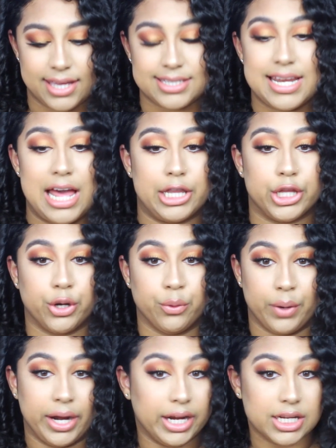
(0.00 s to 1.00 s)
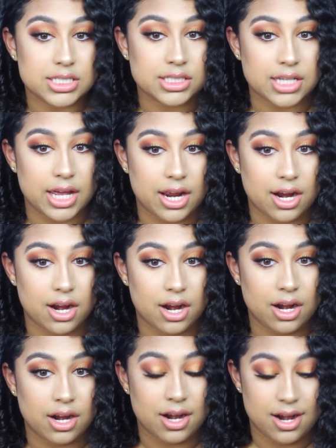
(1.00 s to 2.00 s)
it's not the greatest
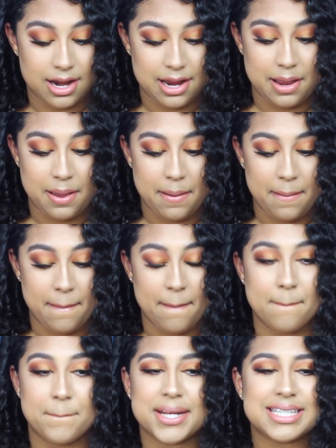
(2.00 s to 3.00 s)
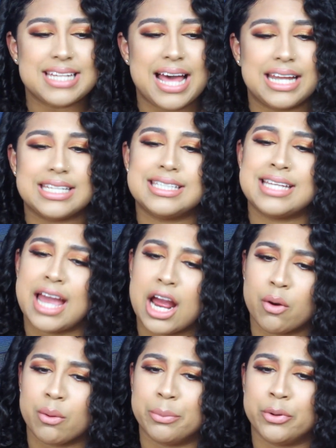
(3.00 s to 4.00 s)
hair, but it's not
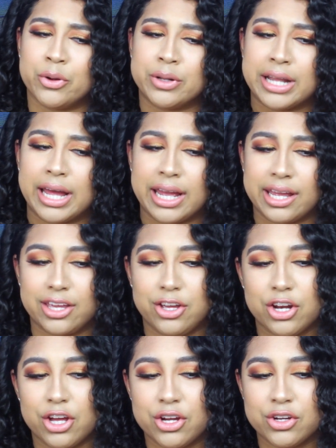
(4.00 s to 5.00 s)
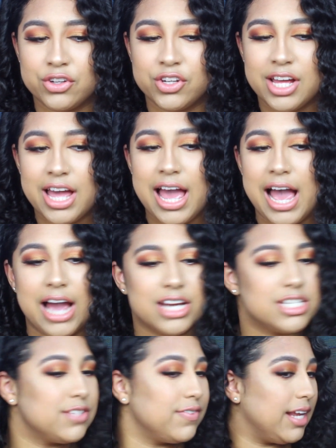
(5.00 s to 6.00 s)
terrible. Like, you know, I
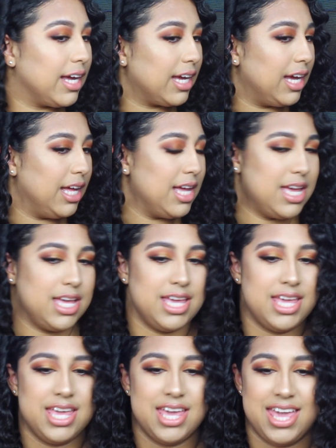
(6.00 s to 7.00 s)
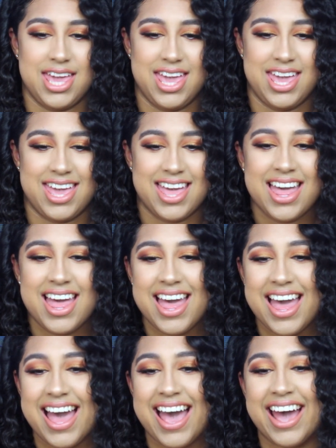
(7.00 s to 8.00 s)
just feel like,
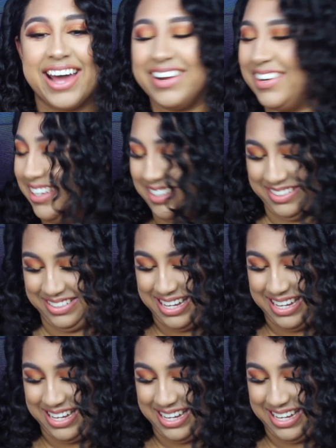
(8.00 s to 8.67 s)
I don't know.